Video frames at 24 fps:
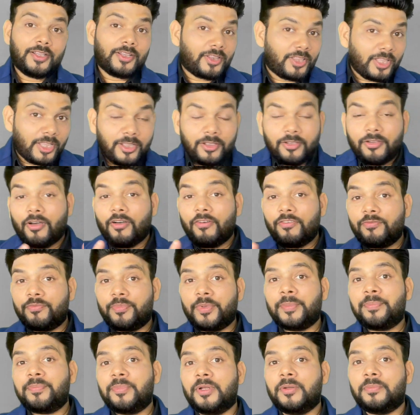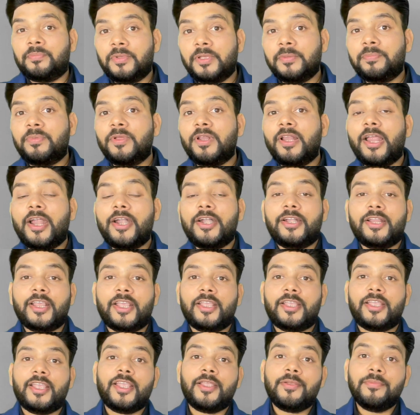Think of people are
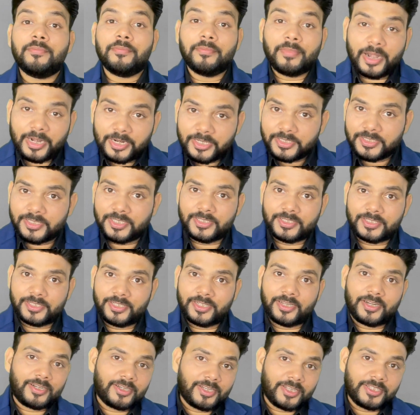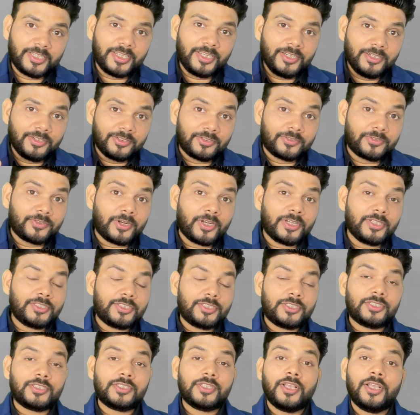taking medicines, they are taking
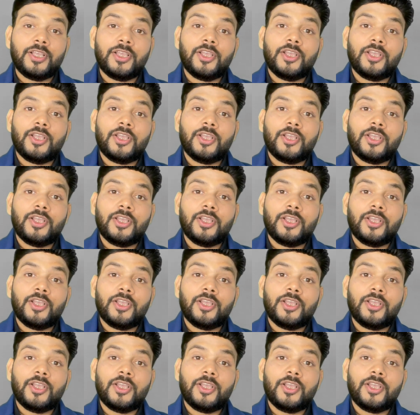drugs